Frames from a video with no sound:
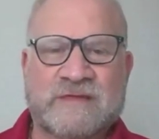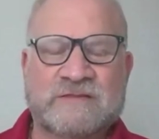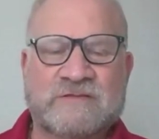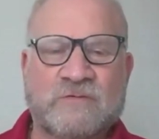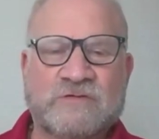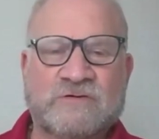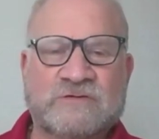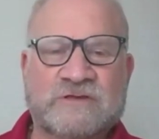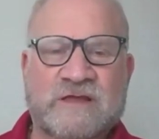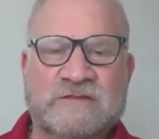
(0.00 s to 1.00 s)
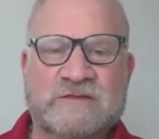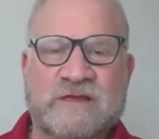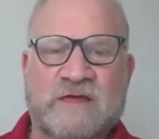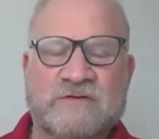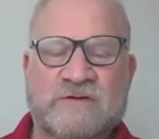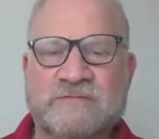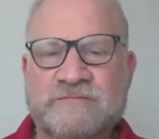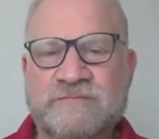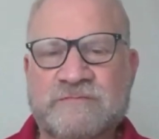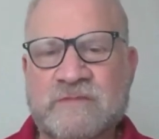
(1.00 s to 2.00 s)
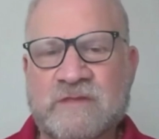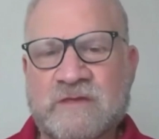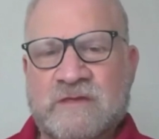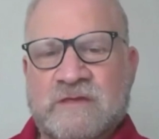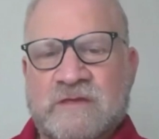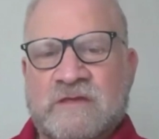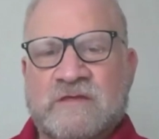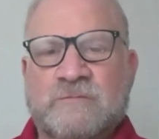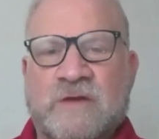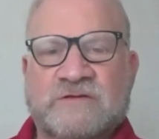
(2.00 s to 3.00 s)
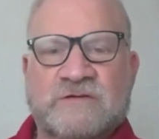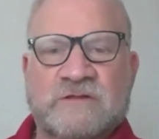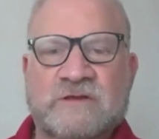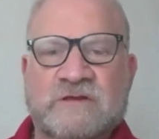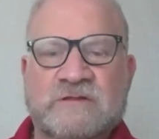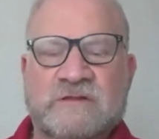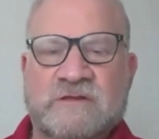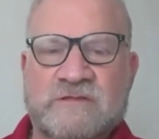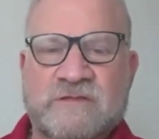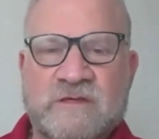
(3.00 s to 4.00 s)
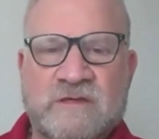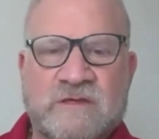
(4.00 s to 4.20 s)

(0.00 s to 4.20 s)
It's always good to get together, especially in these